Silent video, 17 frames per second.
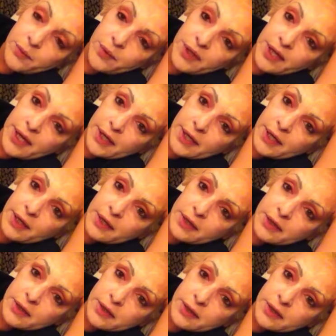We can't
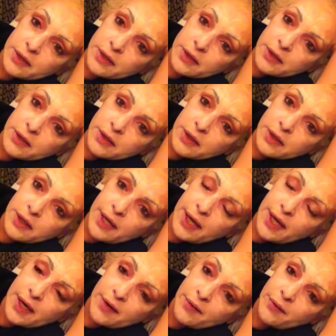
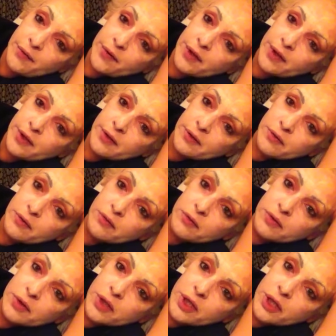have you
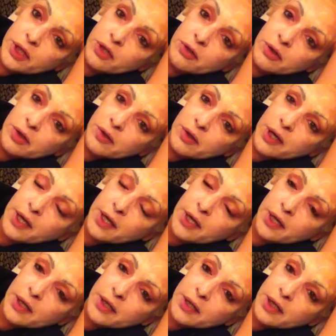
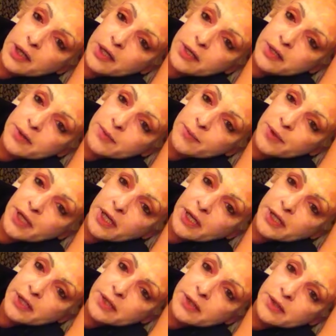croaking on us
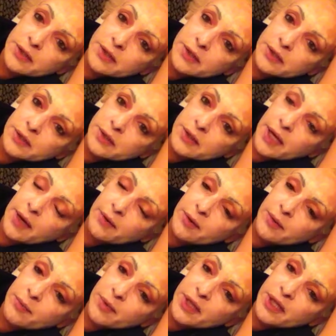because that
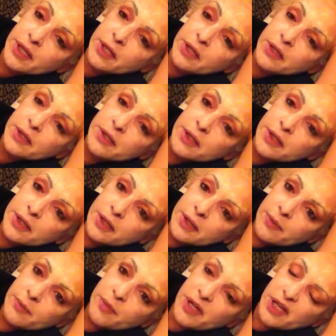would be
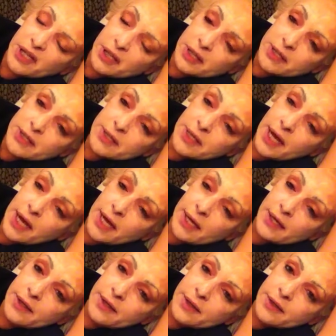beyond
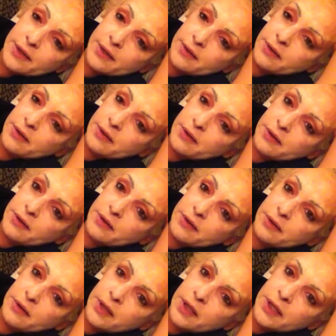sad
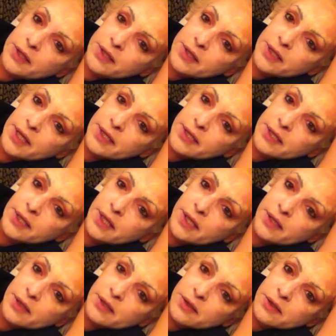and sad, sad.
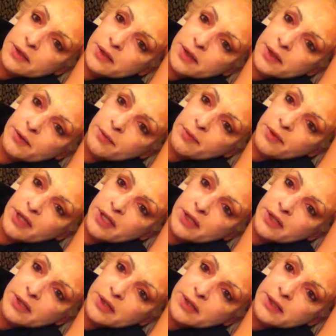That would be
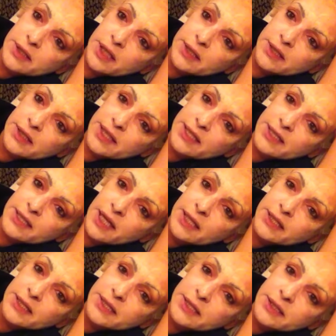sad, sad, sad,
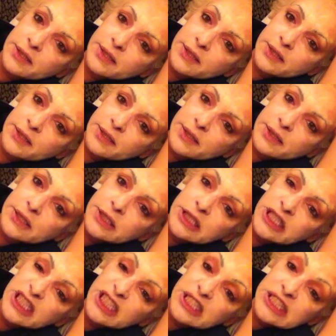
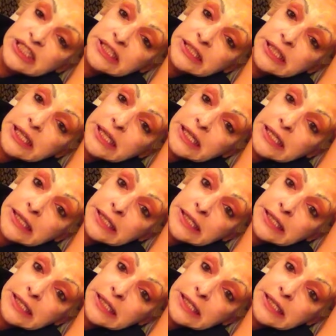sad.